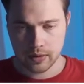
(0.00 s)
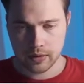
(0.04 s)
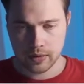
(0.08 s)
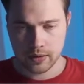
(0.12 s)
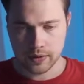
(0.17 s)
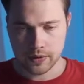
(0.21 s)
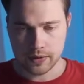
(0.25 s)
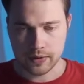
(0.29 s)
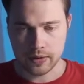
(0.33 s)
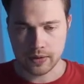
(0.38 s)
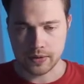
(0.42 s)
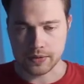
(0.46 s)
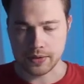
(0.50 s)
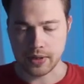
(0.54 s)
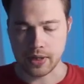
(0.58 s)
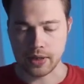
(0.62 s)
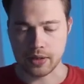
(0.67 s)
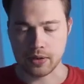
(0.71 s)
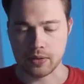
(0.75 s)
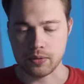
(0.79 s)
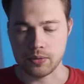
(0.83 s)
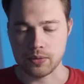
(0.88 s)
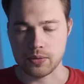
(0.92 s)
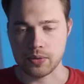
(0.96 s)
Z is not
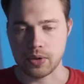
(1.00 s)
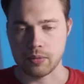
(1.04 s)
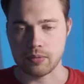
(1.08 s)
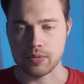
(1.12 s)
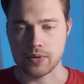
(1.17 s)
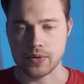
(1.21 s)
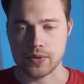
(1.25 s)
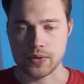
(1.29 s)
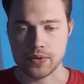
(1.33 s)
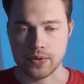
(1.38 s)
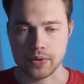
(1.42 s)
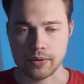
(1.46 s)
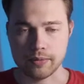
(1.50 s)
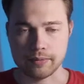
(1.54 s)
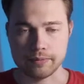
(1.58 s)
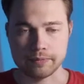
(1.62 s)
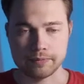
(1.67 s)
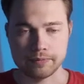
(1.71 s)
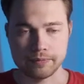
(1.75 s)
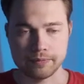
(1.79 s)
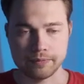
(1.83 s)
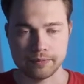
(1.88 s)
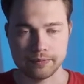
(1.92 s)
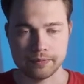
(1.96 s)
equal to empty string.
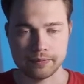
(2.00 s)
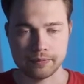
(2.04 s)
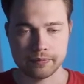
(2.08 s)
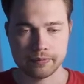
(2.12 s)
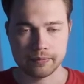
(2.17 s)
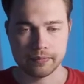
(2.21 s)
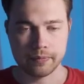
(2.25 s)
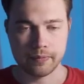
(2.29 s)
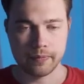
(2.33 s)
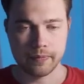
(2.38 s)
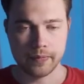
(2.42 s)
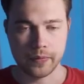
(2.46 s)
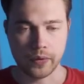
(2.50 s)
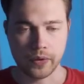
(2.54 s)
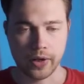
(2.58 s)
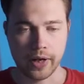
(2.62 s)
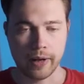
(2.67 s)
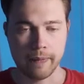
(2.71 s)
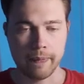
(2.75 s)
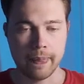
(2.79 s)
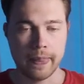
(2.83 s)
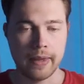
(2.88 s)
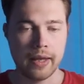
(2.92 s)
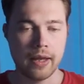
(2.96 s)

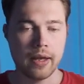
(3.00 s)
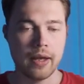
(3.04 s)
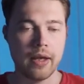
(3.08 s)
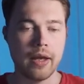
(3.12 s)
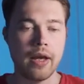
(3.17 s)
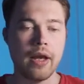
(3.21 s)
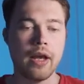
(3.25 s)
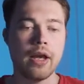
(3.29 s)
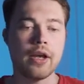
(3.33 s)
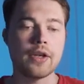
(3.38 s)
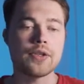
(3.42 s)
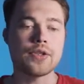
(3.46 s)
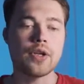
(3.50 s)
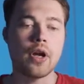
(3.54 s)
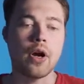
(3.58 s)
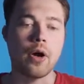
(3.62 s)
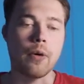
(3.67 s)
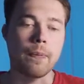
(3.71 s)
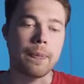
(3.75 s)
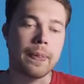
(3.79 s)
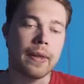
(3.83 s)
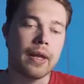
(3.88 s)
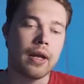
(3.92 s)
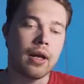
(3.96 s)
Okay, so
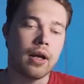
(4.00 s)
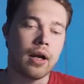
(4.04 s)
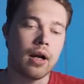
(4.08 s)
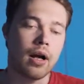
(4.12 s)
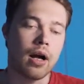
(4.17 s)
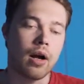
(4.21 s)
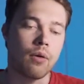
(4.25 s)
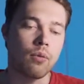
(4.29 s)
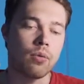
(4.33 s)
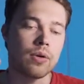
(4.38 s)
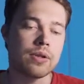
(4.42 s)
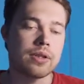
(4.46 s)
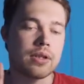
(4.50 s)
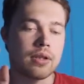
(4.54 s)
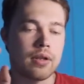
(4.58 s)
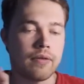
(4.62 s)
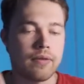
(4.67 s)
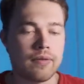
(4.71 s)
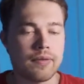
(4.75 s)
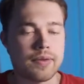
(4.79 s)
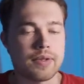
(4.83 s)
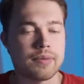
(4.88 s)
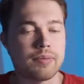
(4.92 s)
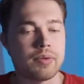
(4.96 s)
what's the
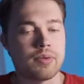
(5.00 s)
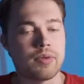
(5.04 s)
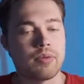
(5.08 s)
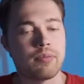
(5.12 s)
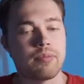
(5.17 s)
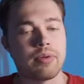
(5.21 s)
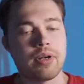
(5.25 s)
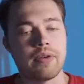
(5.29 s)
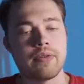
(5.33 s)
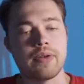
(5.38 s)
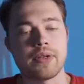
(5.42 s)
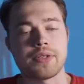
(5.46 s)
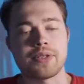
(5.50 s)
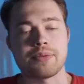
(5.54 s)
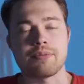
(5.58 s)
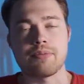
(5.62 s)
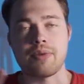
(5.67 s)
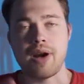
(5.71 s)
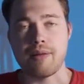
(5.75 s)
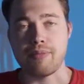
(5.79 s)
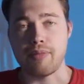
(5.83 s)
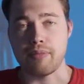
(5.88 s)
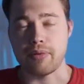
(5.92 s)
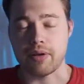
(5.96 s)
difference between prefix and
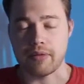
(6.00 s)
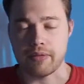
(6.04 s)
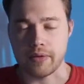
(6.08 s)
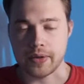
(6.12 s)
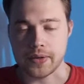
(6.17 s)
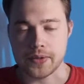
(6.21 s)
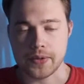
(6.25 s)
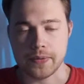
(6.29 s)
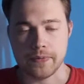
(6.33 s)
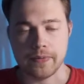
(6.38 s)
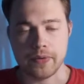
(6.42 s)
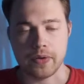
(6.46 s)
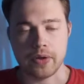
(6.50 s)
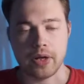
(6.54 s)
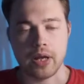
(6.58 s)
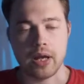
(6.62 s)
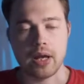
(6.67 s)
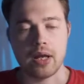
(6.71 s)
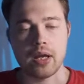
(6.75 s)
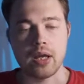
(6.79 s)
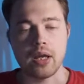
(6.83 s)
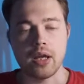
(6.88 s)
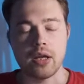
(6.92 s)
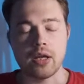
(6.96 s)
proper prefix?
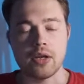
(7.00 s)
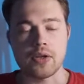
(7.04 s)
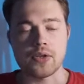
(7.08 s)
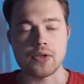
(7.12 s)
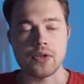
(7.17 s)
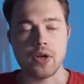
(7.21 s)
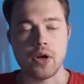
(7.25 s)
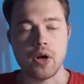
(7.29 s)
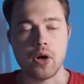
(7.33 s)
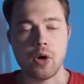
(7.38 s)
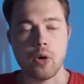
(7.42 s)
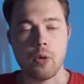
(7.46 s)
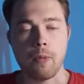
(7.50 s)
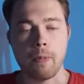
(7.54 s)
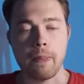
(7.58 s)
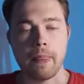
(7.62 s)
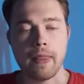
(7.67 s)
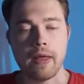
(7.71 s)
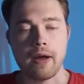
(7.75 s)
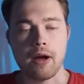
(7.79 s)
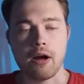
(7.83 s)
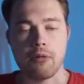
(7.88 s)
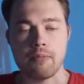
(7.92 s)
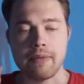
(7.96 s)
Okay, so
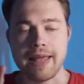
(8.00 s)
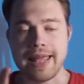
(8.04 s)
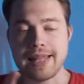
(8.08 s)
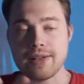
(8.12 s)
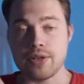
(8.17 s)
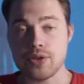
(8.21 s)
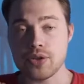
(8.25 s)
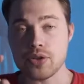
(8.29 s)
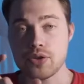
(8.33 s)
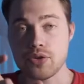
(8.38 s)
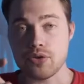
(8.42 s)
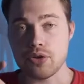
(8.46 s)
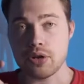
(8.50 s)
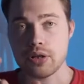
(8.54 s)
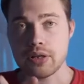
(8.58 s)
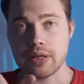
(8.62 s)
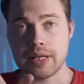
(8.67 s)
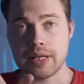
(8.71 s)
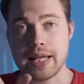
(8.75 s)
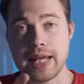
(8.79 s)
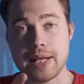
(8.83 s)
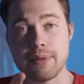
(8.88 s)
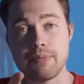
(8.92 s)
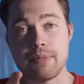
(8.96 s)
any string
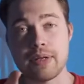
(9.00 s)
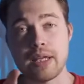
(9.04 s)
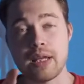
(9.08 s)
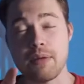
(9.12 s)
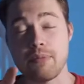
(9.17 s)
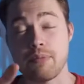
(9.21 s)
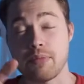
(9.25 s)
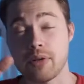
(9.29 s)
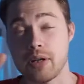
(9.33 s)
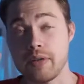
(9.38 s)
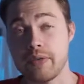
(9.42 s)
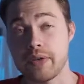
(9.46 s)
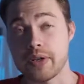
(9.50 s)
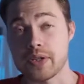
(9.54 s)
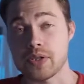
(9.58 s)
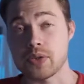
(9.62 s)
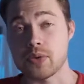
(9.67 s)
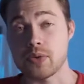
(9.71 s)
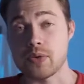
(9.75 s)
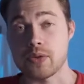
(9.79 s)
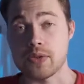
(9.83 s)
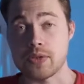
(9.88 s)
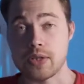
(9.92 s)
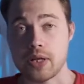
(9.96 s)
can be prefixed to
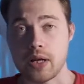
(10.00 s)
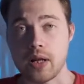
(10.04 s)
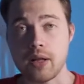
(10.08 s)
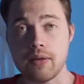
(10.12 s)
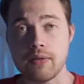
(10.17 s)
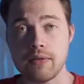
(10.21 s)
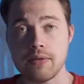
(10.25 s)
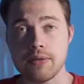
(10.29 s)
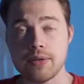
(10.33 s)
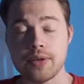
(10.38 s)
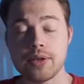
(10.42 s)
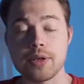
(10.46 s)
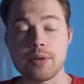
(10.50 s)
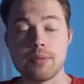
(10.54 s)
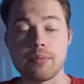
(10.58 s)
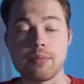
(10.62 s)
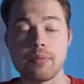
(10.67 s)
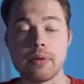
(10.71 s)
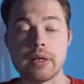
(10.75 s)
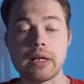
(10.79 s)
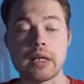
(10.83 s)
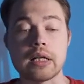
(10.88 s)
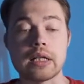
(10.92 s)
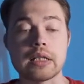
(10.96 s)
itself,
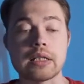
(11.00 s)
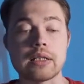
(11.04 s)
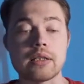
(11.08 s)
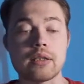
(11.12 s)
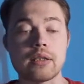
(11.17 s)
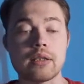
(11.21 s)
but